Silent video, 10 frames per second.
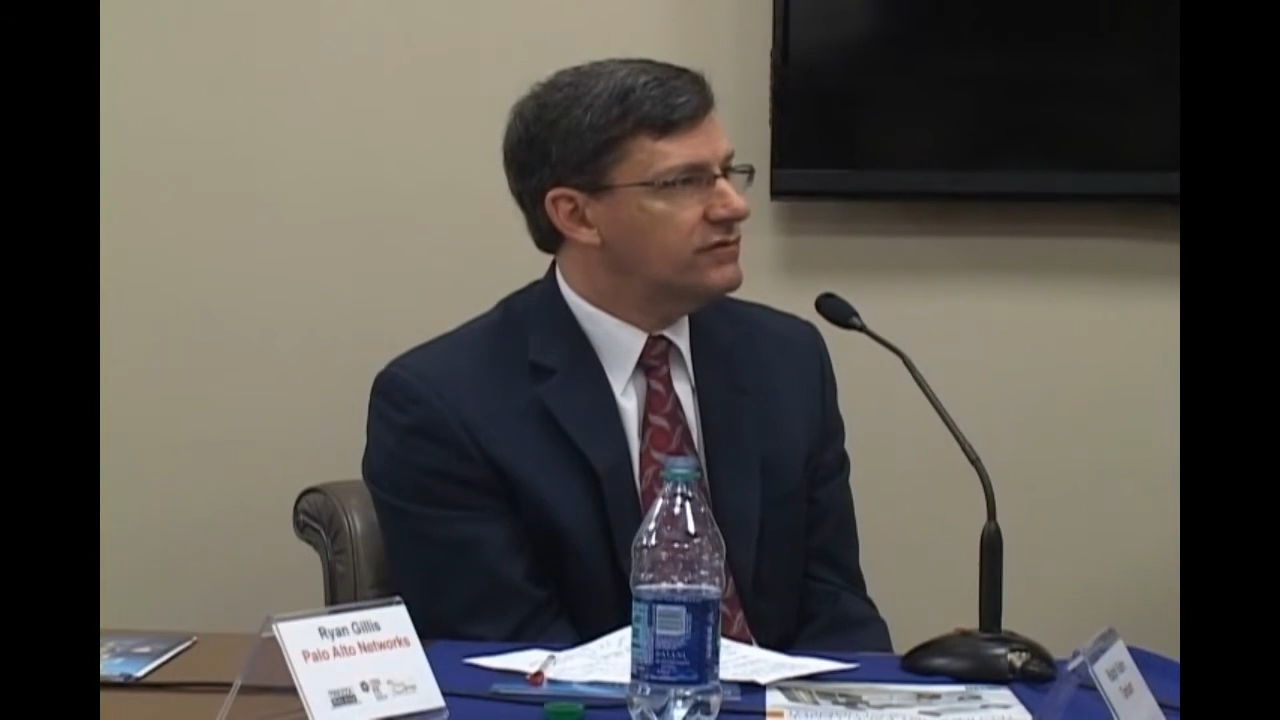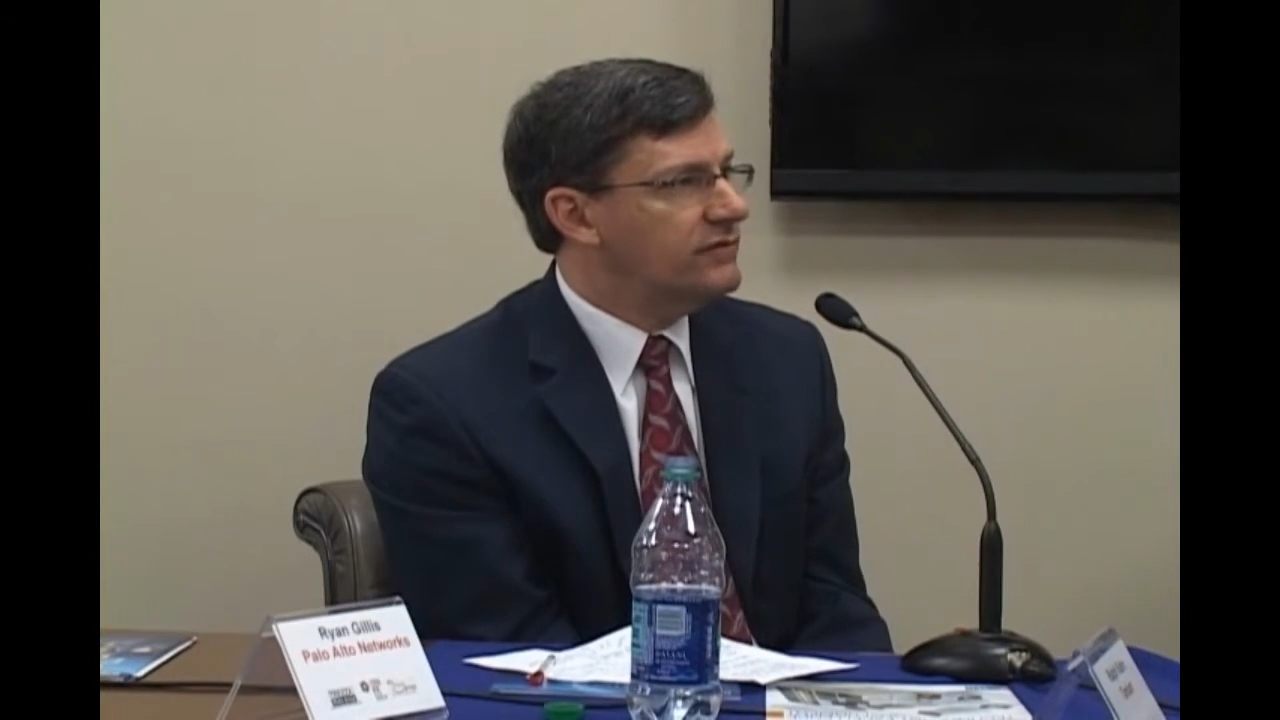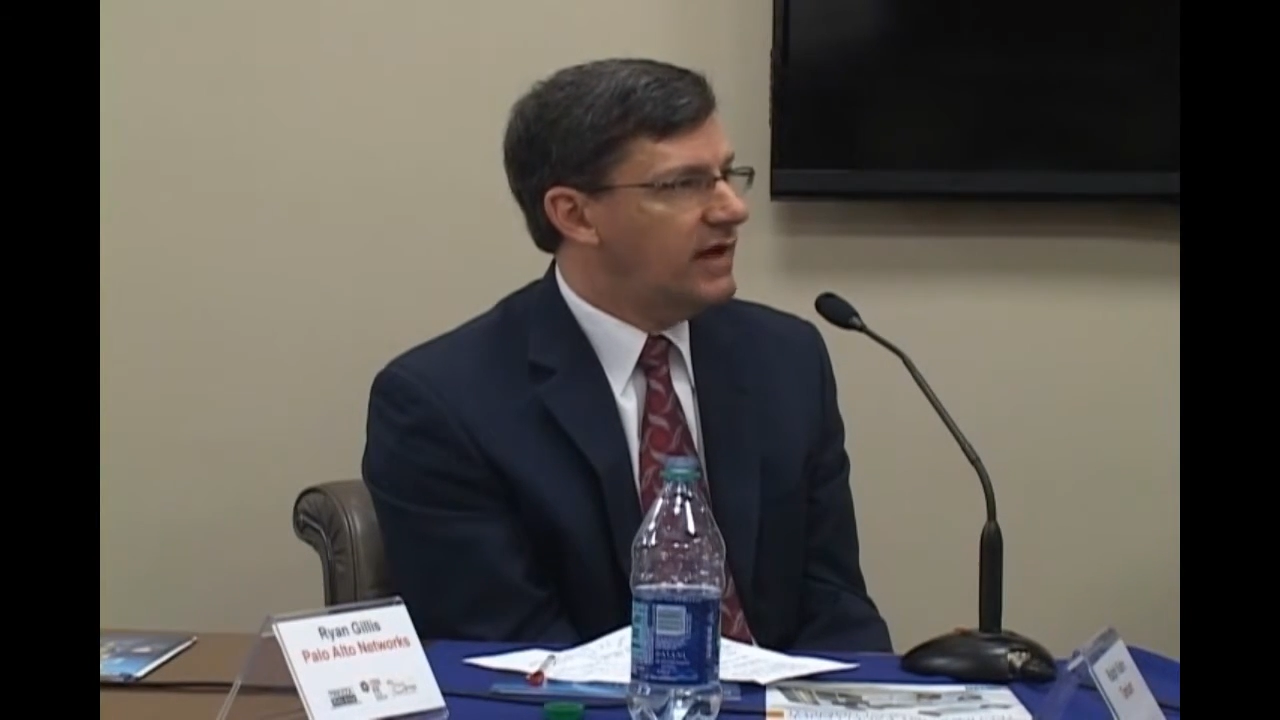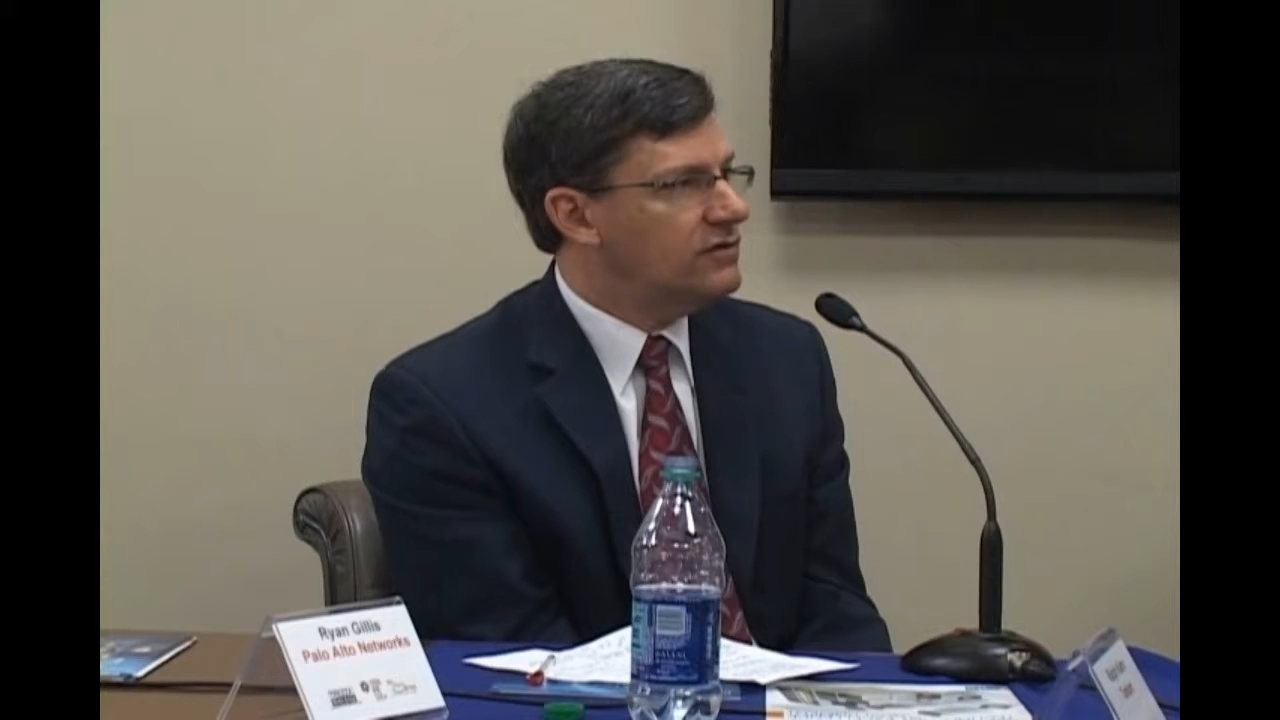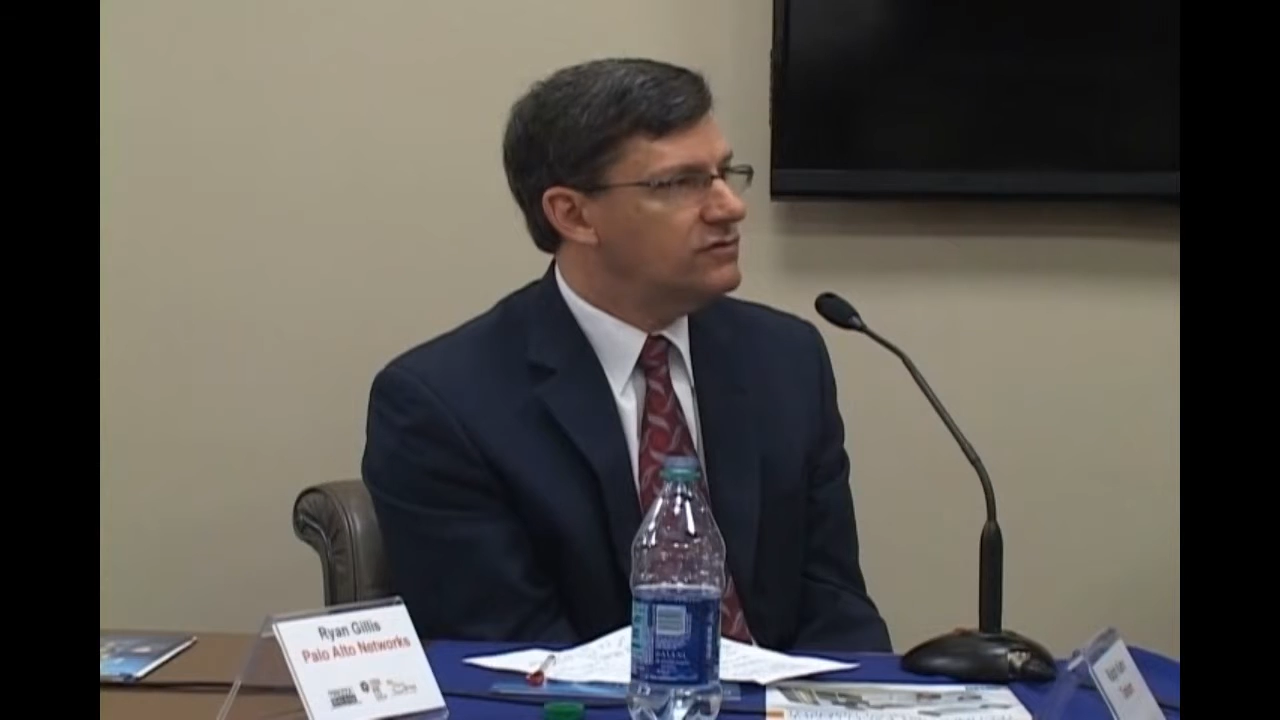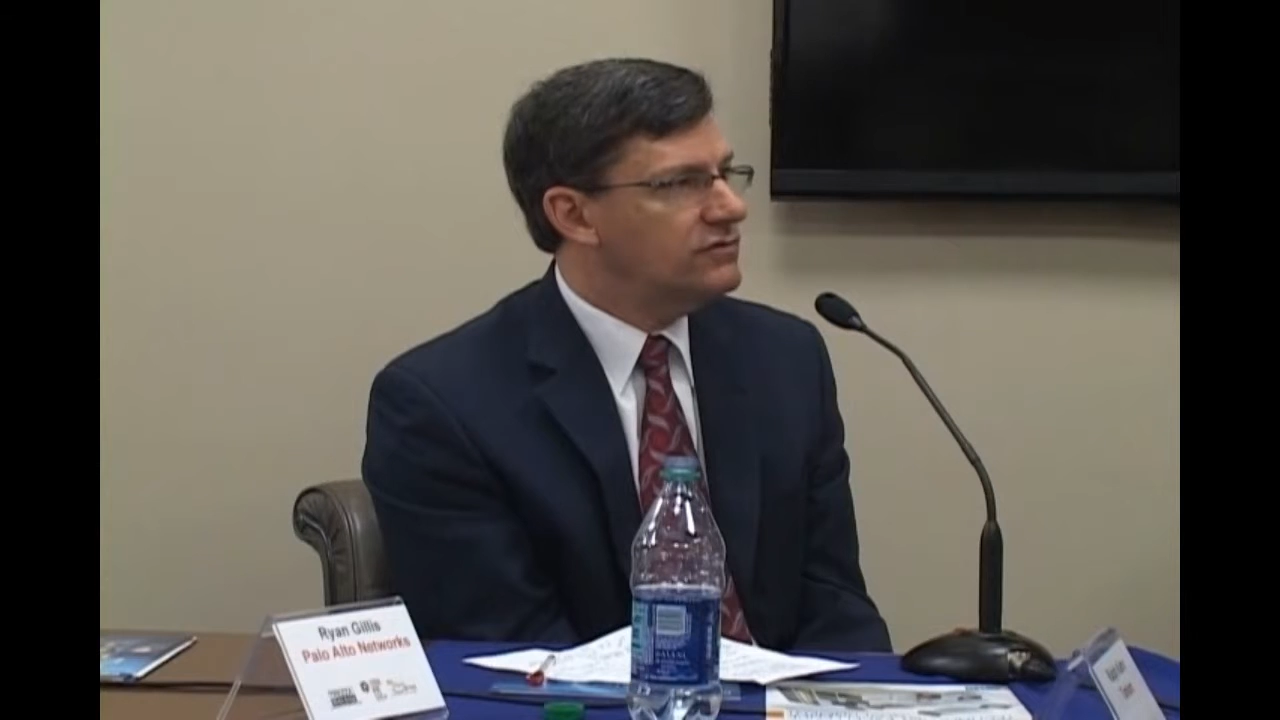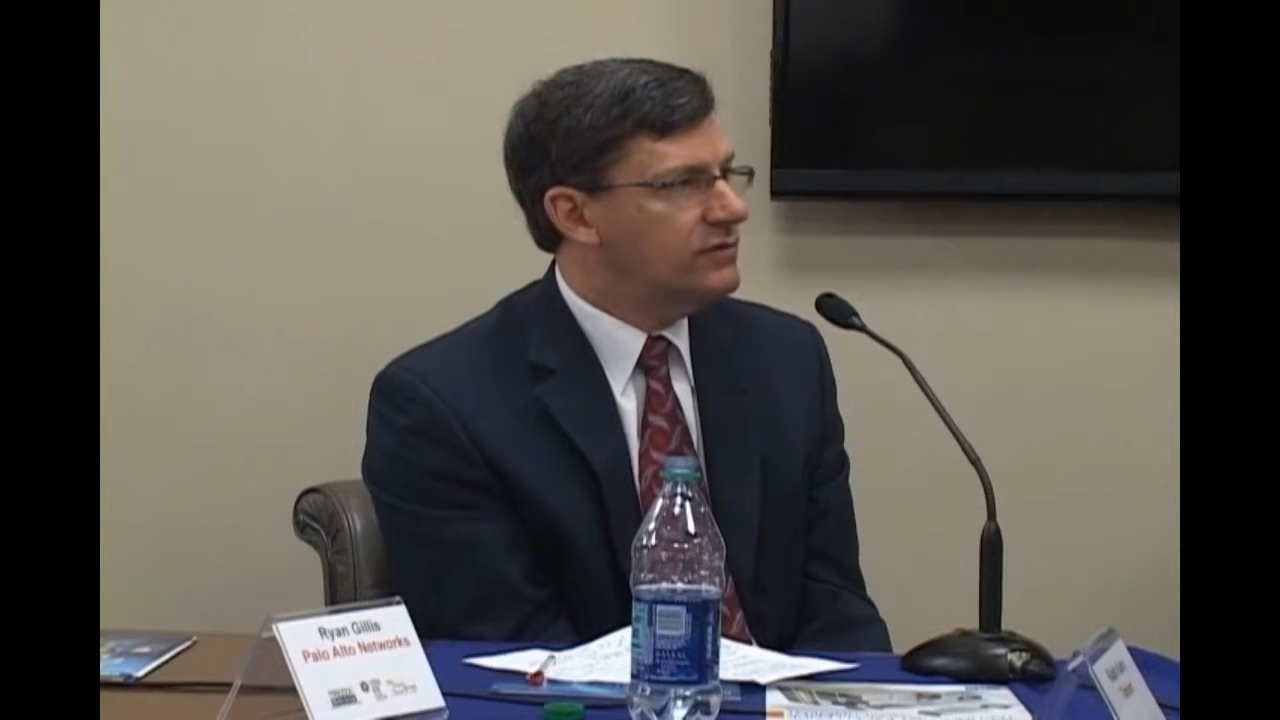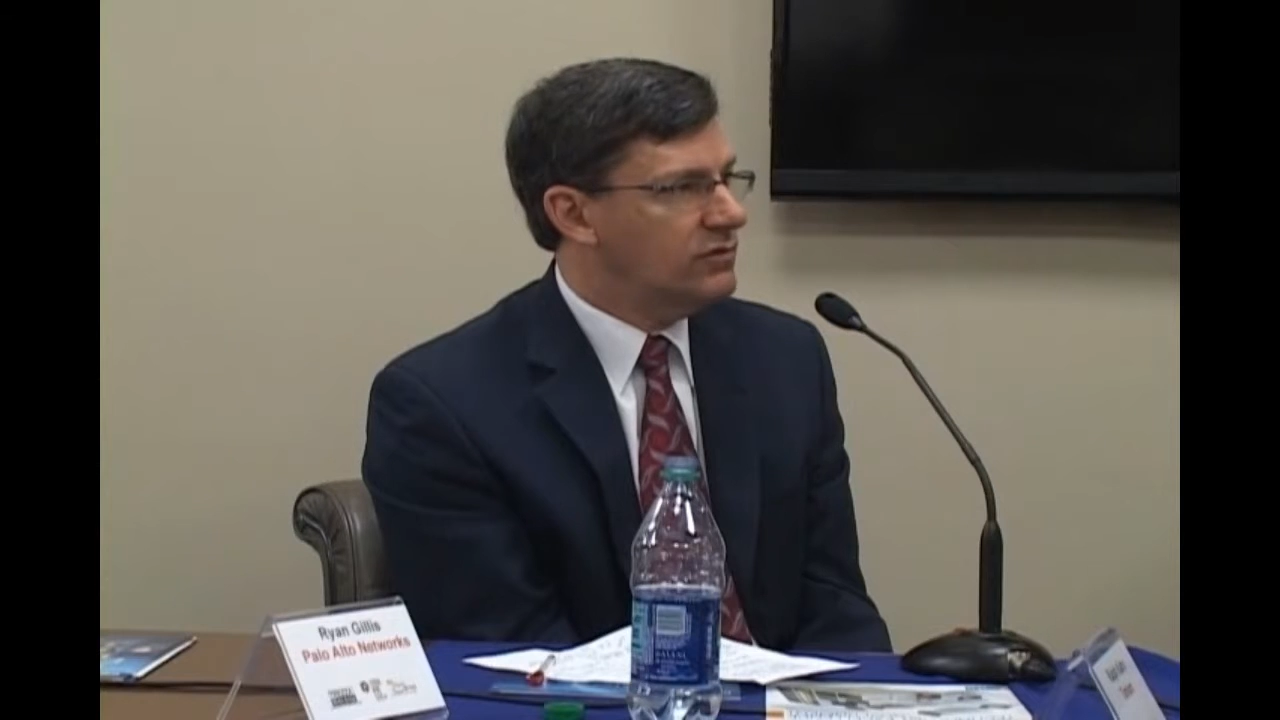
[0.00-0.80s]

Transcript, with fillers: the value